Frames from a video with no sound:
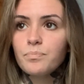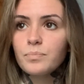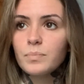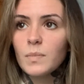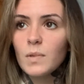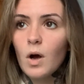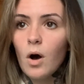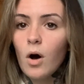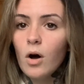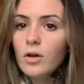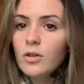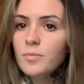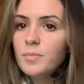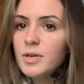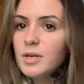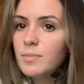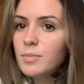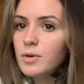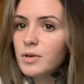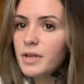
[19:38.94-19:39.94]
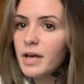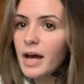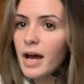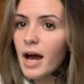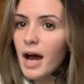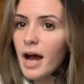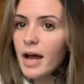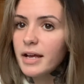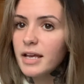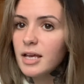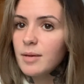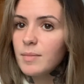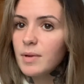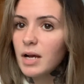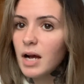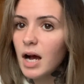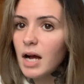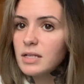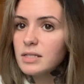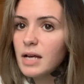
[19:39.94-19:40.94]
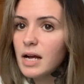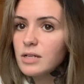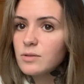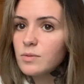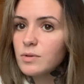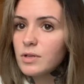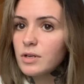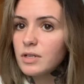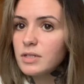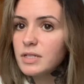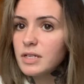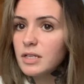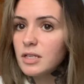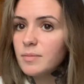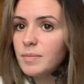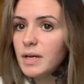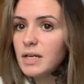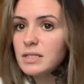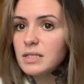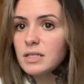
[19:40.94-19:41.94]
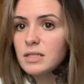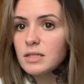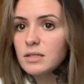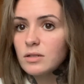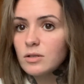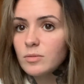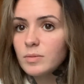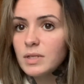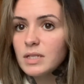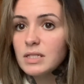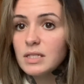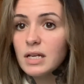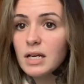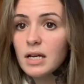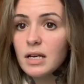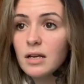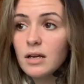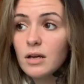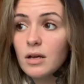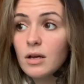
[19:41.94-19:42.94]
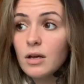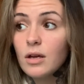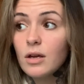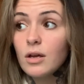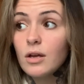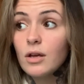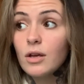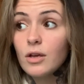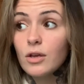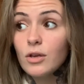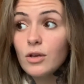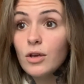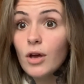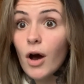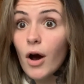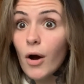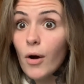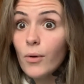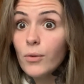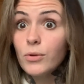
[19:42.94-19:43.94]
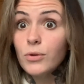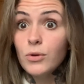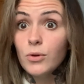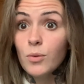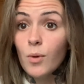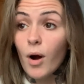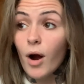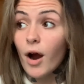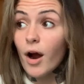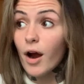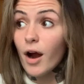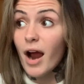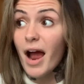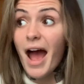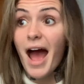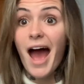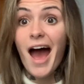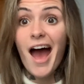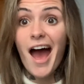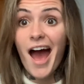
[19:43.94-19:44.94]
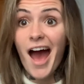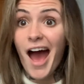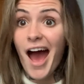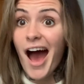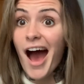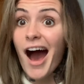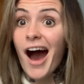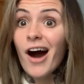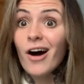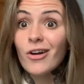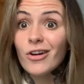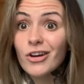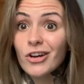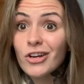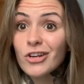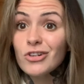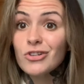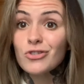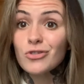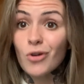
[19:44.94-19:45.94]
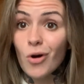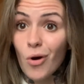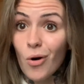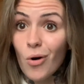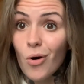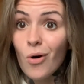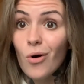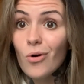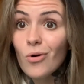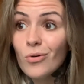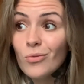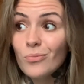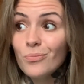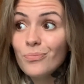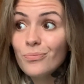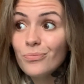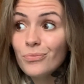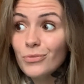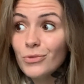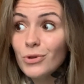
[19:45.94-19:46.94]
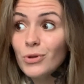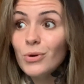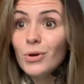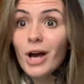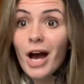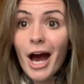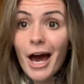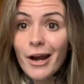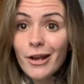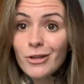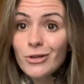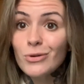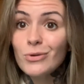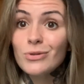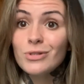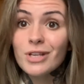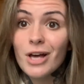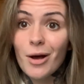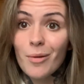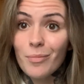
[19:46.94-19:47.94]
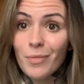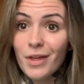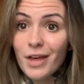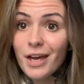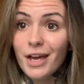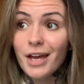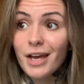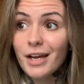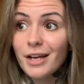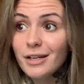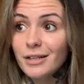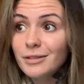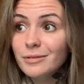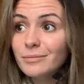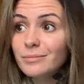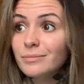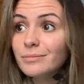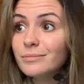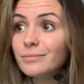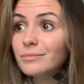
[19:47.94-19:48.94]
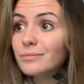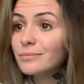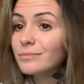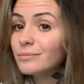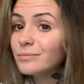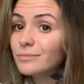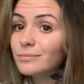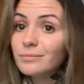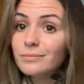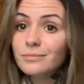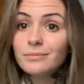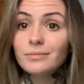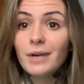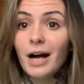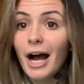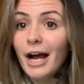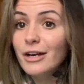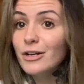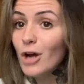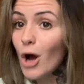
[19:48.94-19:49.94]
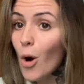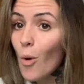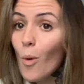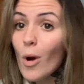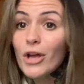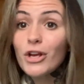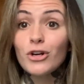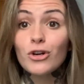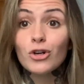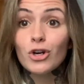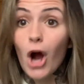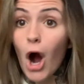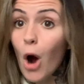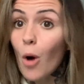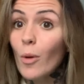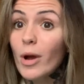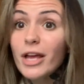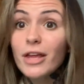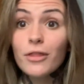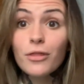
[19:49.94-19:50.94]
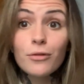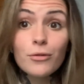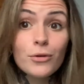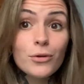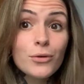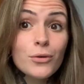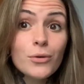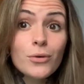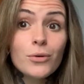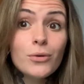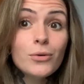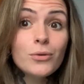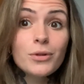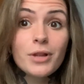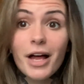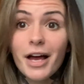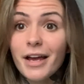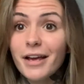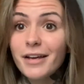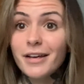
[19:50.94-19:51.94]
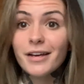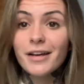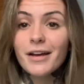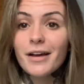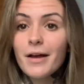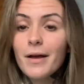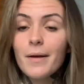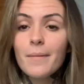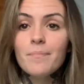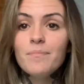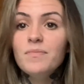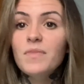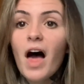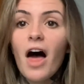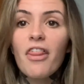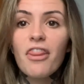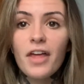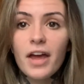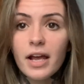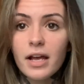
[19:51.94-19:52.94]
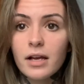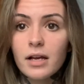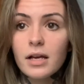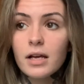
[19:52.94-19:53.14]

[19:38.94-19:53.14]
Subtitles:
All the people that I came in contact with on a daily basis, and nobody said, yo, you are out of control. You gotta do something. I know what you're going through. Like, nothing.